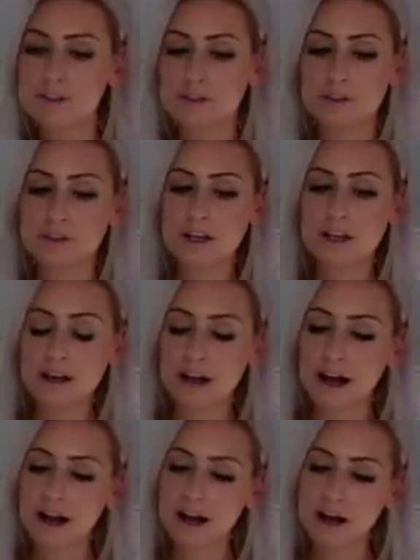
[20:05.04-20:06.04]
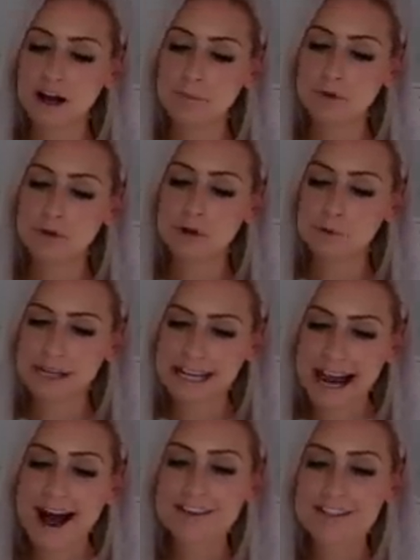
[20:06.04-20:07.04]
to, you know,
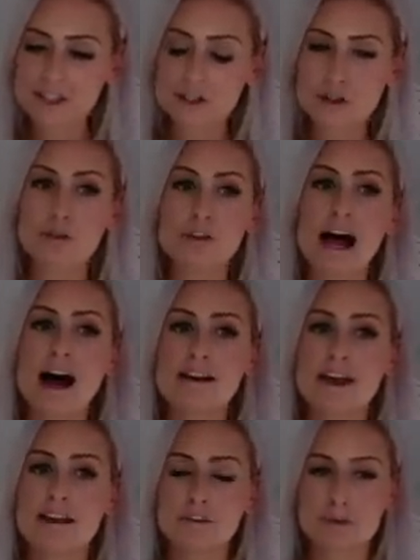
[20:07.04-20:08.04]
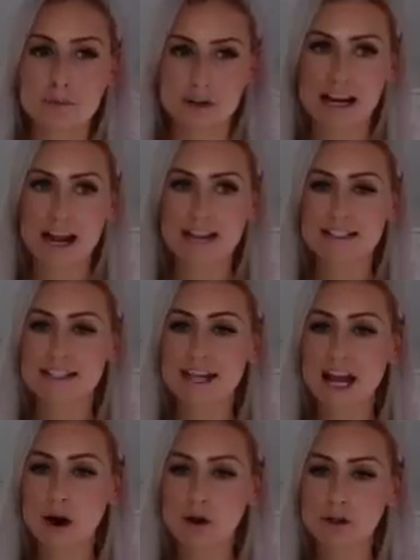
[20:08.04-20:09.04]
react to that. Everybody has
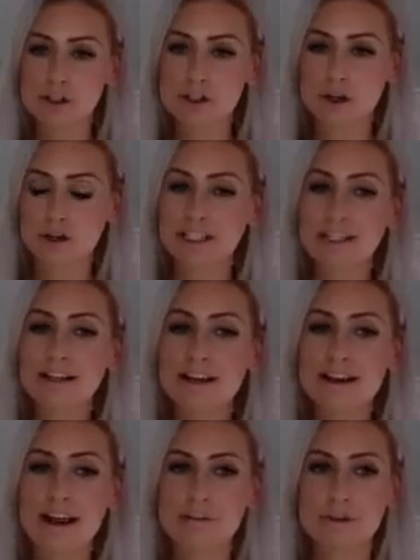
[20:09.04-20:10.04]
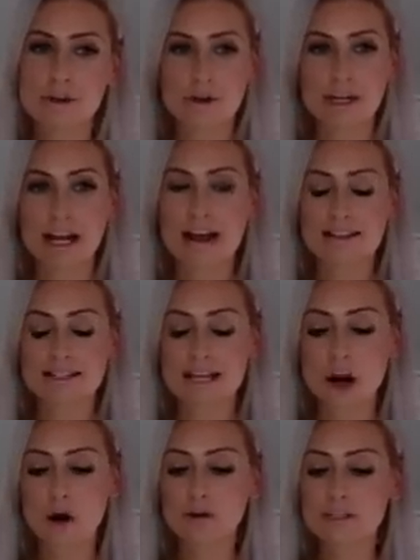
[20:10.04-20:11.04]
their own journey, and everybody has
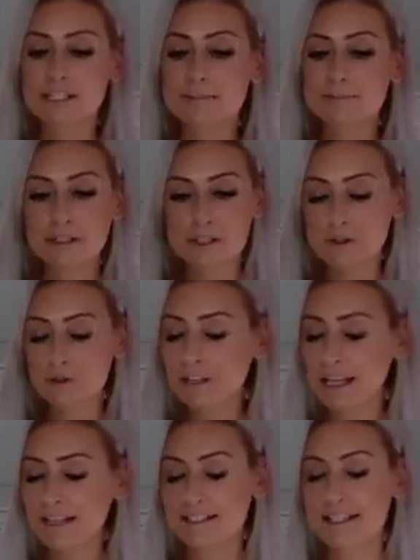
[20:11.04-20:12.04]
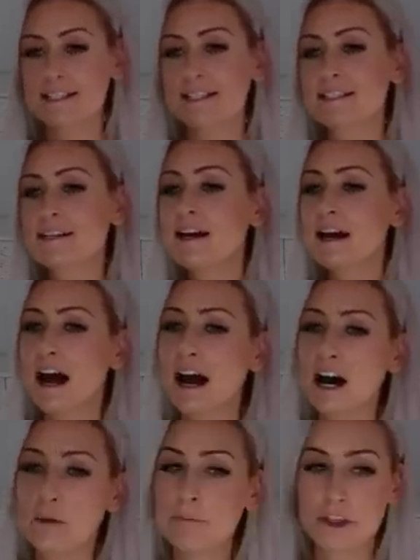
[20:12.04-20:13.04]
their own spiritual lessons
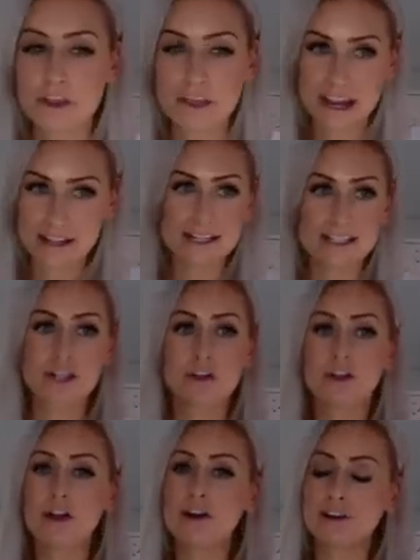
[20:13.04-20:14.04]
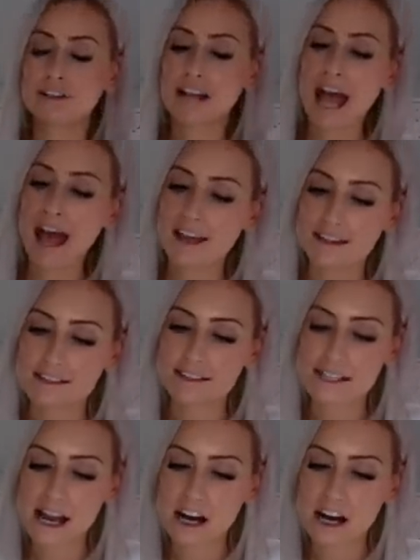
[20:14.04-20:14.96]
that they need to learn. And,